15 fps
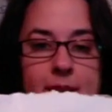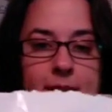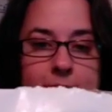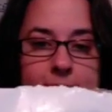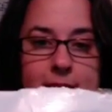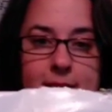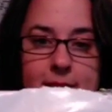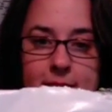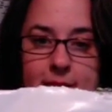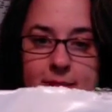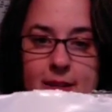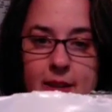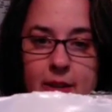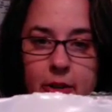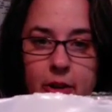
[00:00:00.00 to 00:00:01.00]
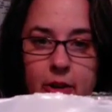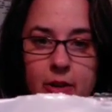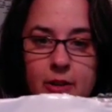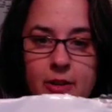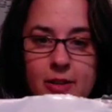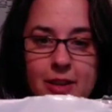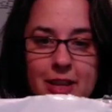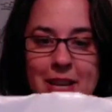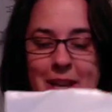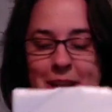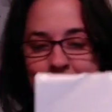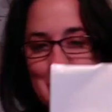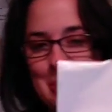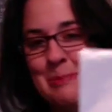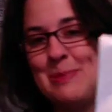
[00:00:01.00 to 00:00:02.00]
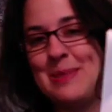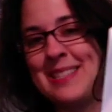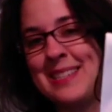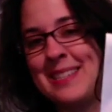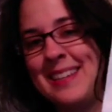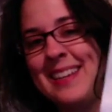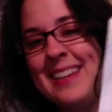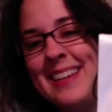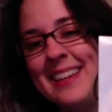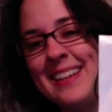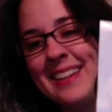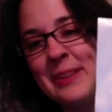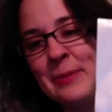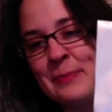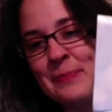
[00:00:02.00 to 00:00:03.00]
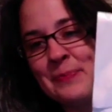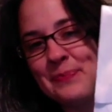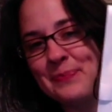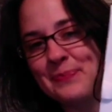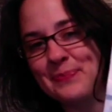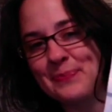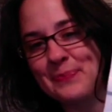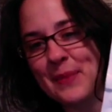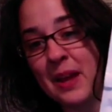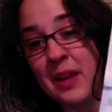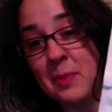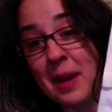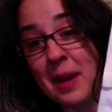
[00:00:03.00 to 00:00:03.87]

This is the sticker that comes on the